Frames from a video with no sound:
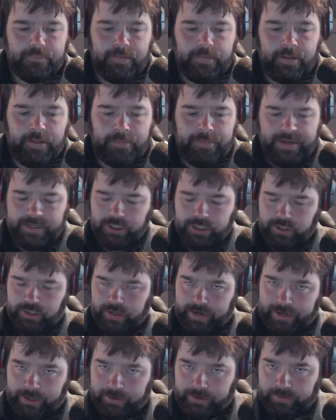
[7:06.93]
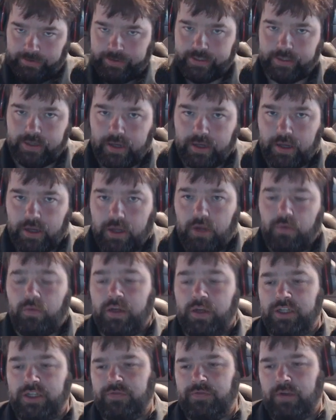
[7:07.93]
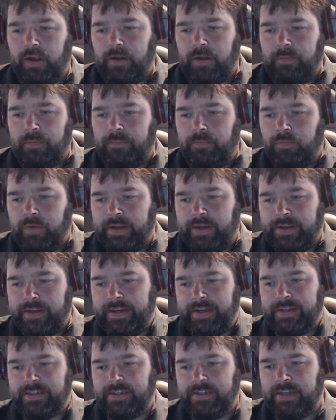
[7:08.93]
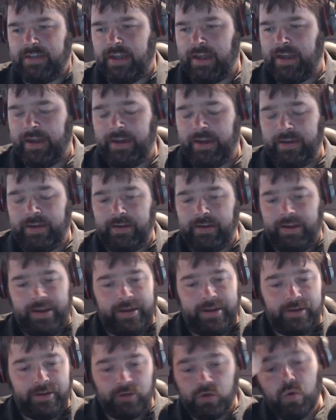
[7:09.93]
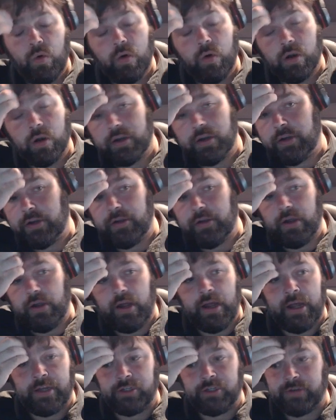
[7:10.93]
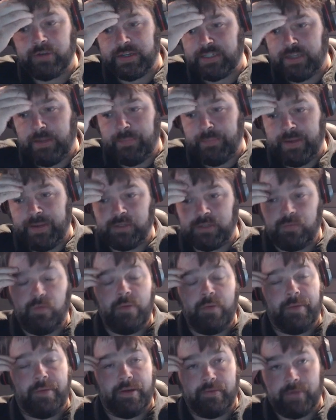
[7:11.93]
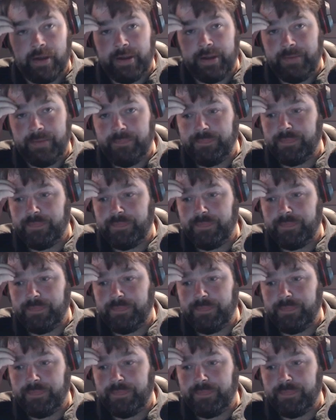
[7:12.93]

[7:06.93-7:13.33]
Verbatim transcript: the picture I used was from when DS9 and Quark uh, dressed up as a woman, right?